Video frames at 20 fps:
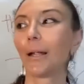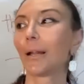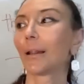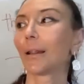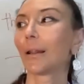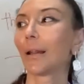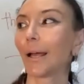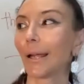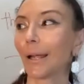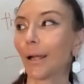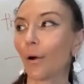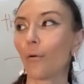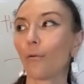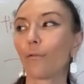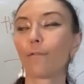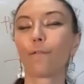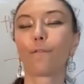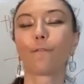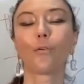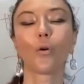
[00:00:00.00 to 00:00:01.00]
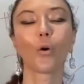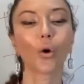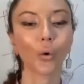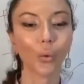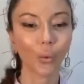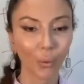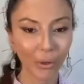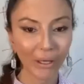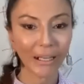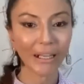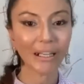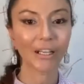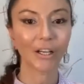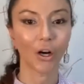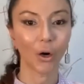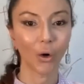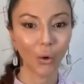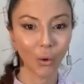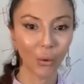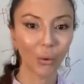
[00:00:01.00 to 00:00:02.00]
like four week
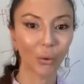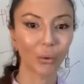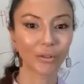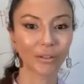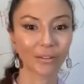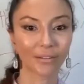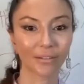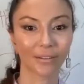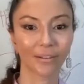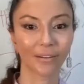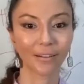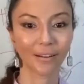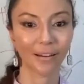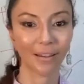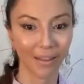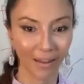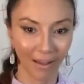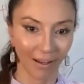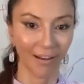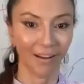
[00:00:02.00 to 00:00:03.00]
old thing.